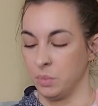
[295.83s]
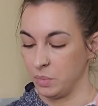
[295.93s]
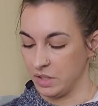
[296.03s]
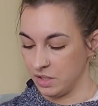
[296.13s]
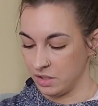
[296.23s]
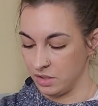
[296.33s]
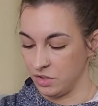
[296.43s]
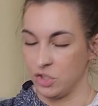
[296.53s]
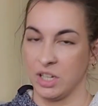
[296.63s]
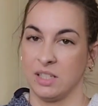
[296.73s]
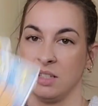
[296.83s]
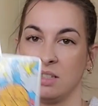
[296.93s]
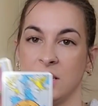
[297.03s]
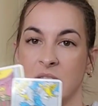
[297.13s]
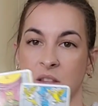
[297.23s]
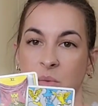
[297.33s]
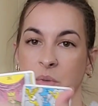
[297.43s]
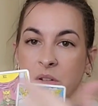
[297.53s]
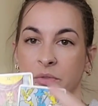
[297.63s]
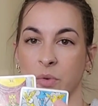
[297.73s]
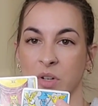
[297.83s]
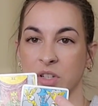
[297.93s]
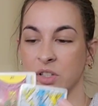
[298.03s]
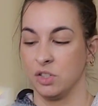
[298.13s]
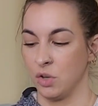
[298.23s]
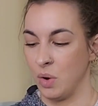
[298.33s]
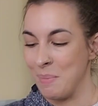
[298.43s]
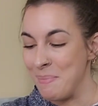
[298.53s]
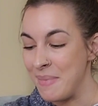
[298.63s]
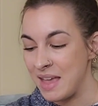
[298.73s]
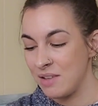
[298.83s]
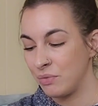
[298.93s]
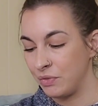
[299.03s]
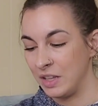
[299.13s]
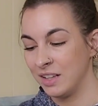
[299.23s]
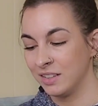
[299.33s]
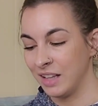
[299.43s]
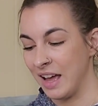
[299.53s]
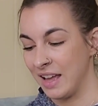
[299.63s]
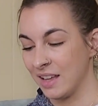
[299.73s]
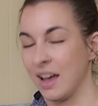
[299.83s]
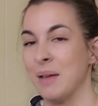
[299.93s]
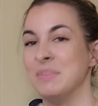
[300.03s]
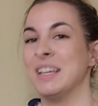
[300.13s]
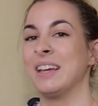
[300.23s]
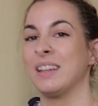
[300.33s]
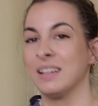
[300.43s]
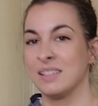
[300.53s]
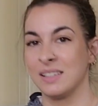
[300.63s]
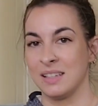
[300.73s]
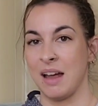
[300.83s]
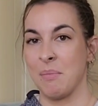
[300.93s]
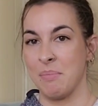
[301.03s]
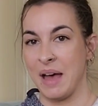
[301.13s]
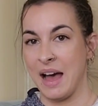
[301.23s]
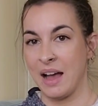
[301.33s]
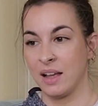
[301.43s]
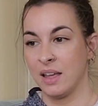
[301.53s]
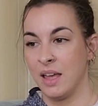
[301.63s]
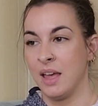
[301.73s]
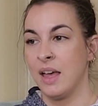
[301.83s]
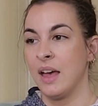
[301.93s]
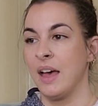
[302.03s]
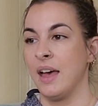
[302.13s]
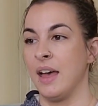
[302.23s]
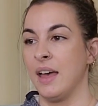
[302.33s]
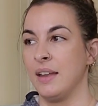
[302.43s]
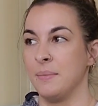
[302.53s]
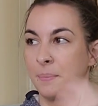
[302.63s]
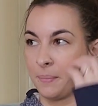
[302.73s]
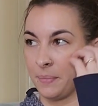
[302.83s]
with the Justice and then the Wheel of Fortune. So it may feel like I'm taking a step back and